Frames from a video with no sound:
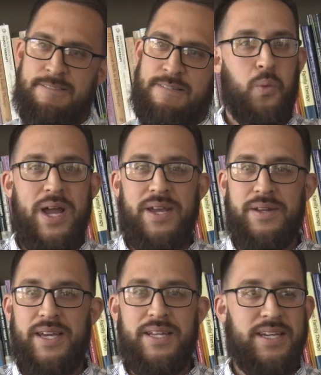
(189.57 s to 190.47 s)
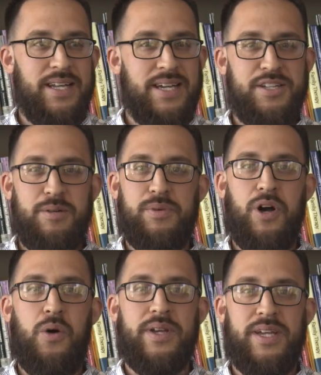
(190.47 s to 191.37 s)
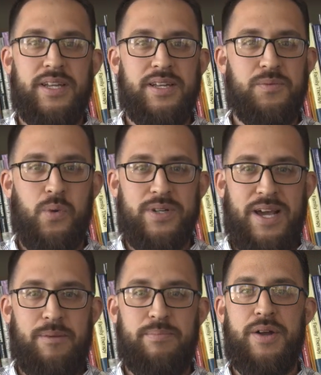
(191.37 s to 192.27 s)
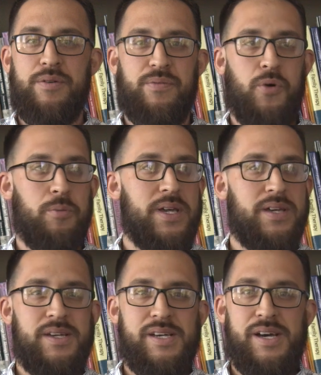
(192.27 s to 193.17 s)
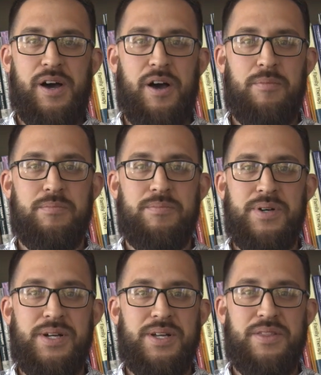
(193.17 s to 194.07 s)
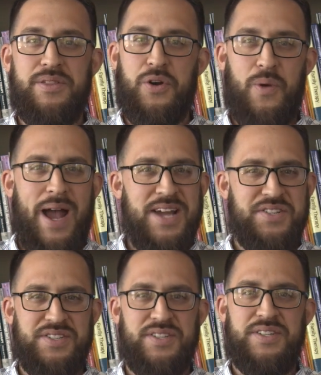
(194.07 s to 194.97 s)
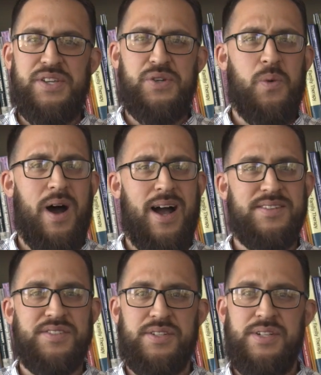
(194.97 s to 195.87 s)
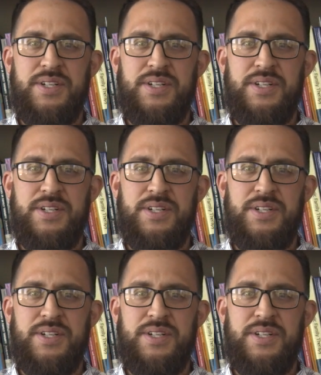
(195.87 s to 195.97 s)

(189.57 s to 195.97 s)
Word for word: The way it, it, ended up going, it, it, worked out better for me. Um, the crashes, the DUIs,